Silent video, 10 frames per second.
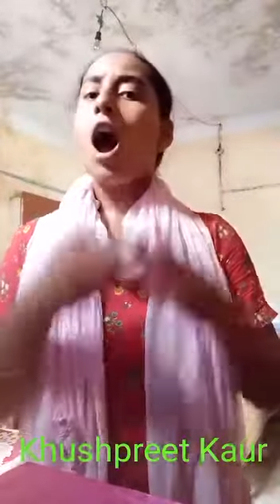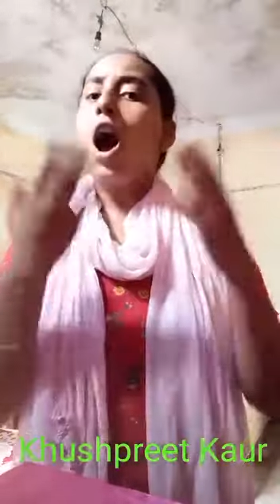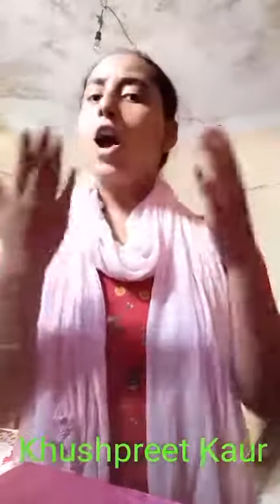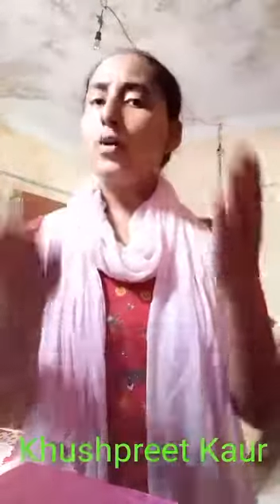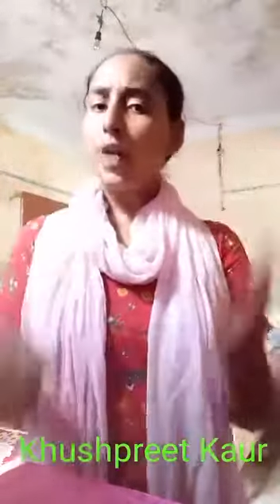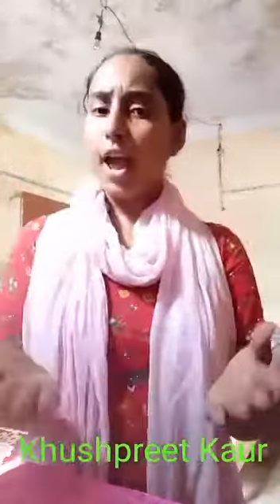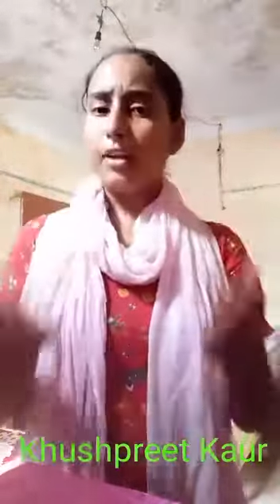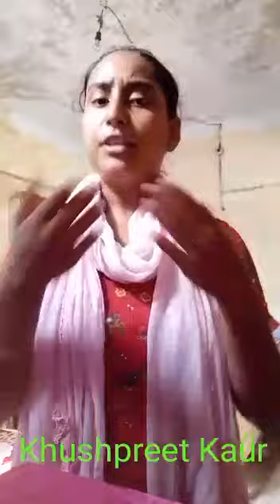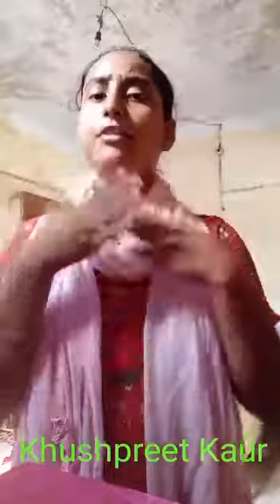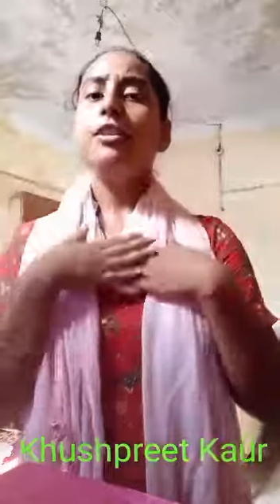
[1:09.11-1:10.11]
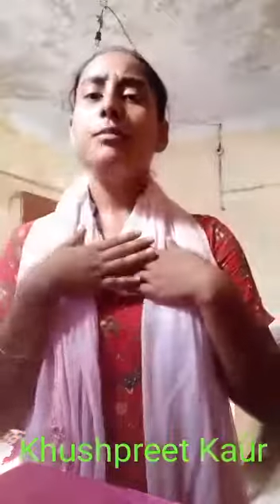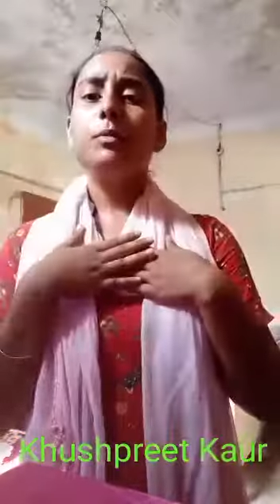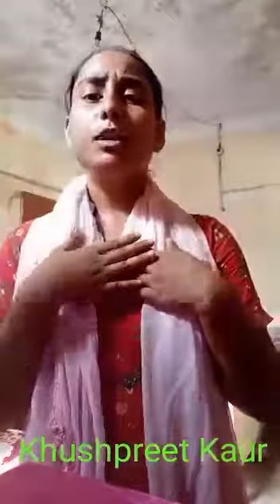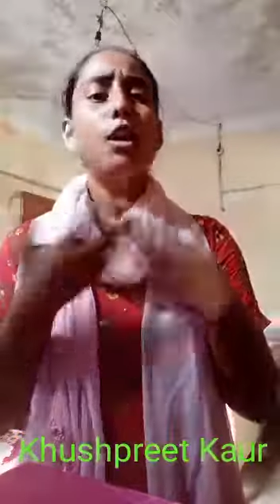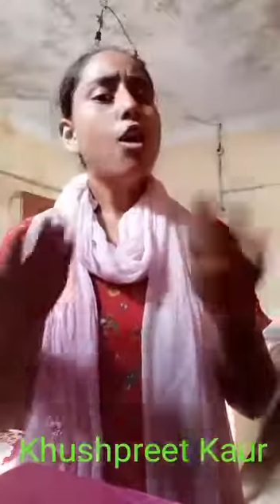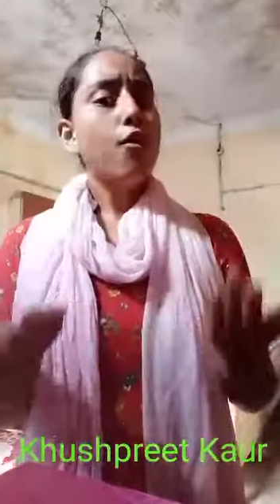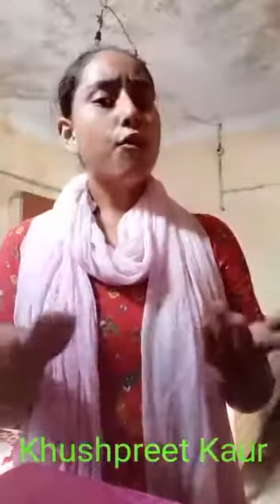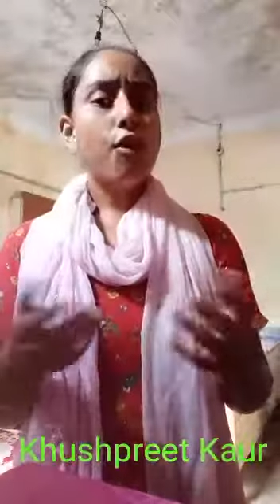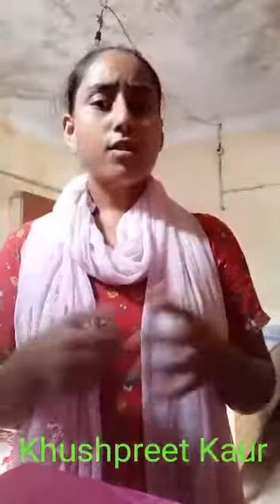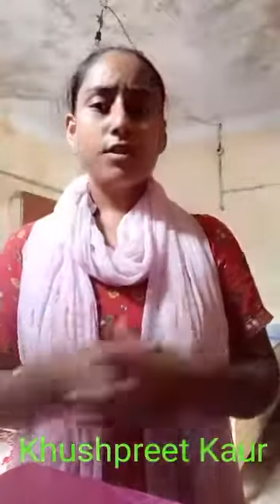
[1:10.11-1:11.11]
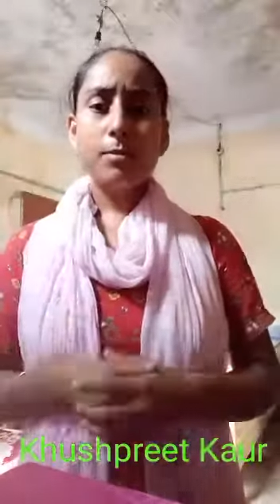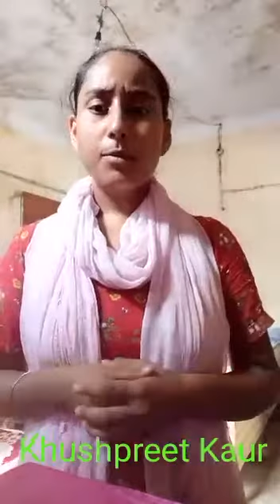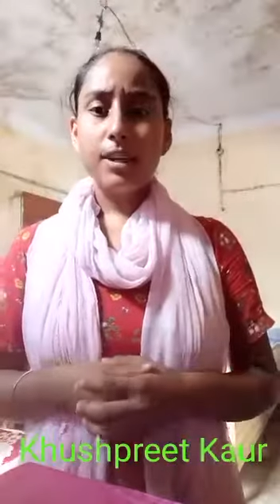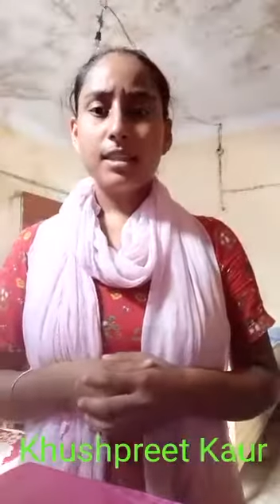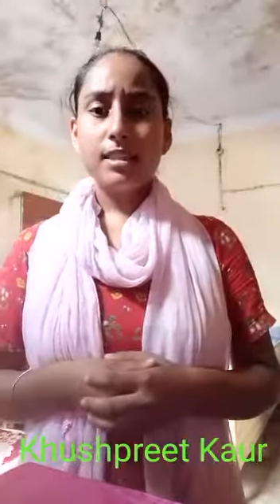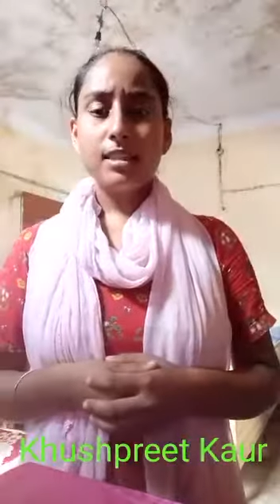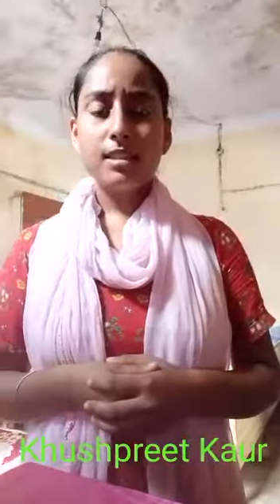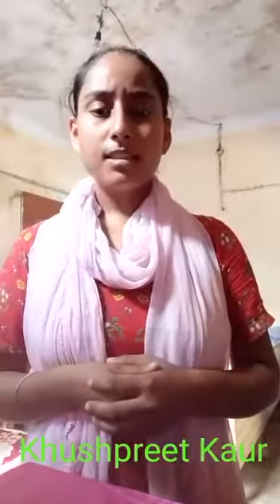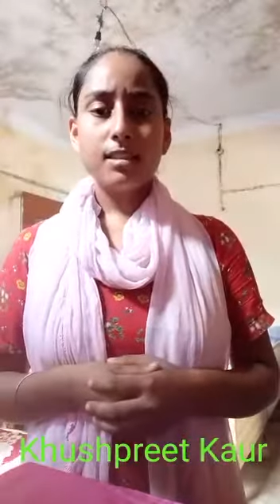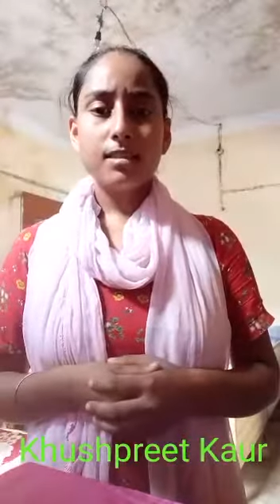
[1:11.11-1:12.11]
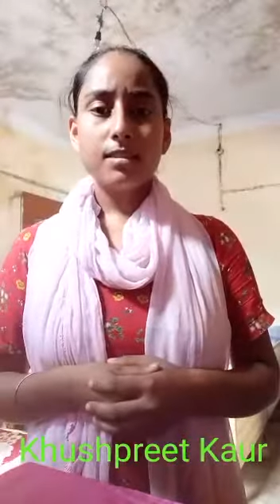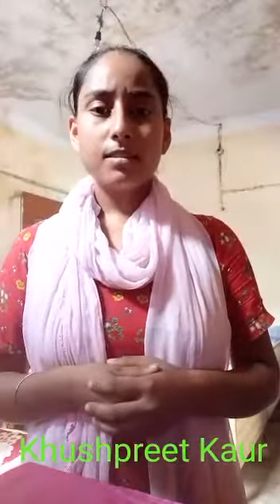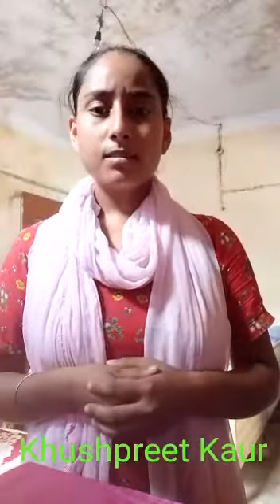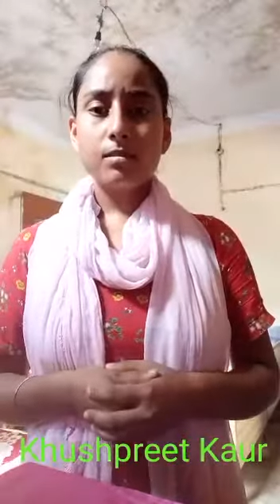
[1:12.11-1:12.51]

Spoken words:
Are you angry with me for some reasons?